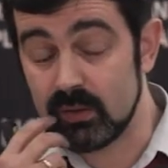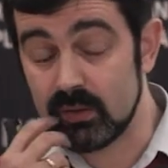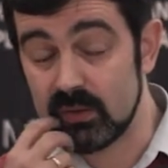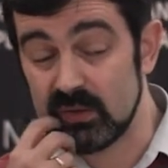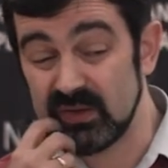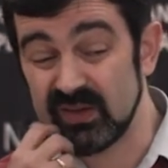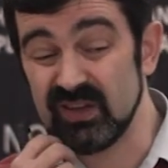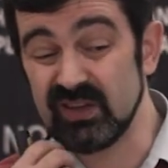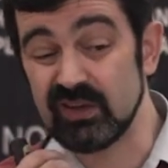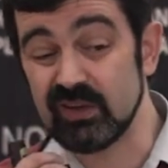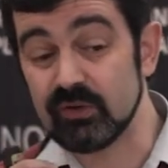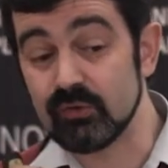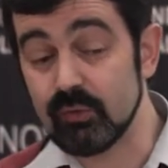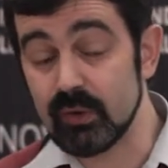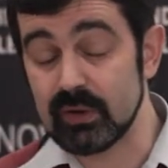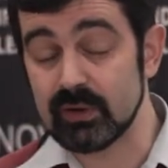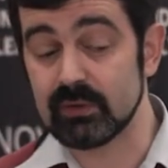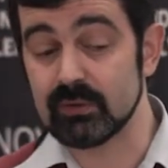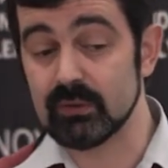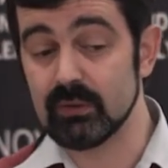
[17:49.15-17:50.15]
he
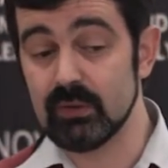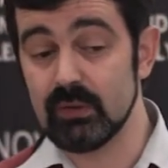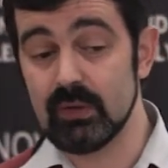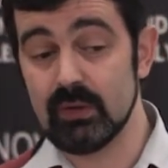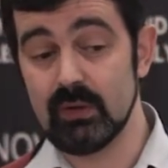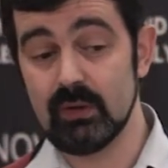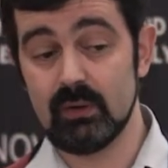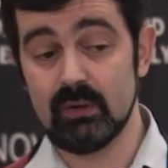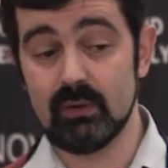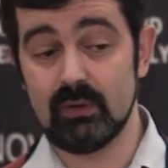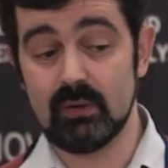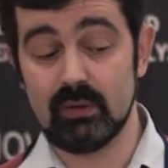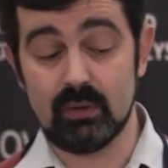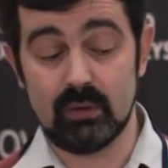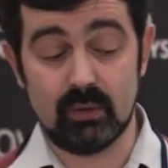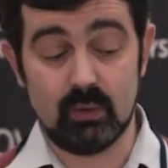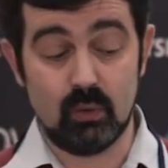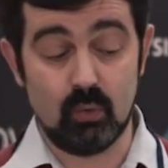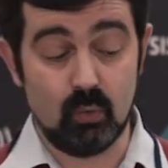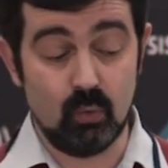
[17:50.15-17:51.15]
create
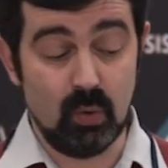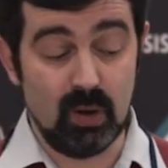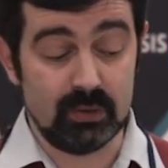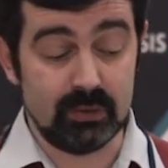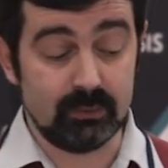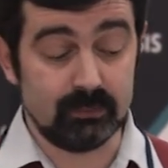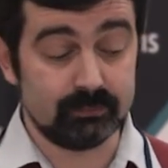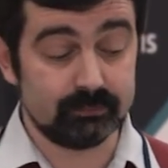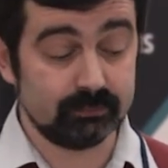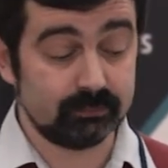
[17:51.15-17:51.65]
one